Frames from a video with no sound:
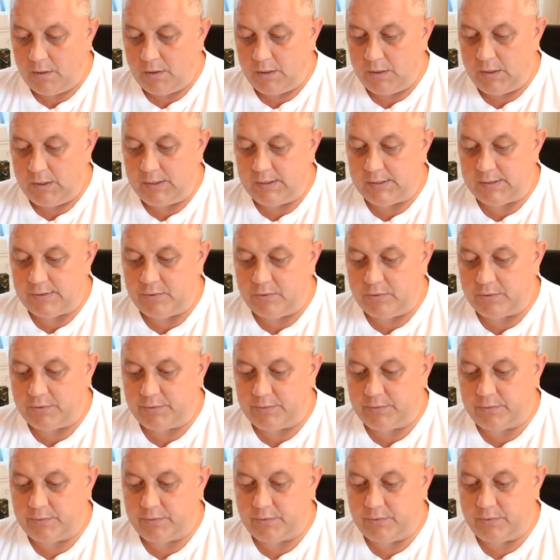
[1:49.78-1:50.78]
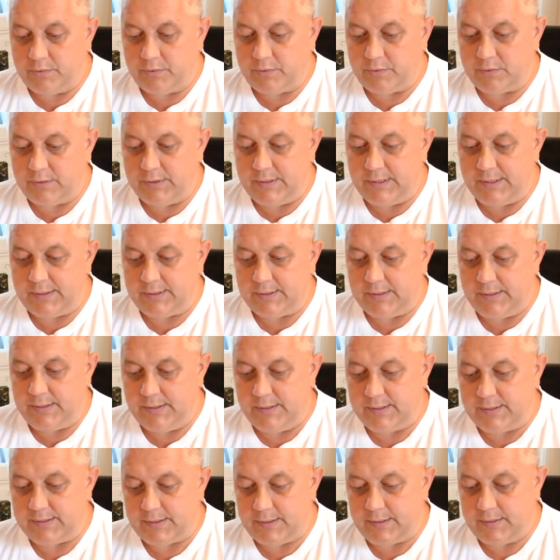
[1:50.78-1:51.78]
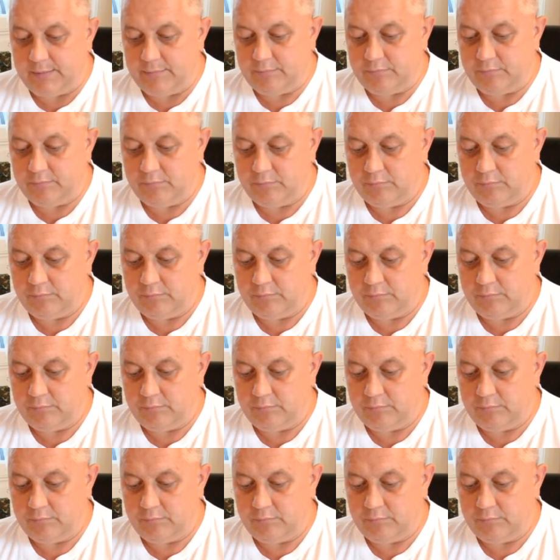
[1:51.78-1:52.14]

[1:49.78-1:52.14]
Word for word: it's not, not that easy,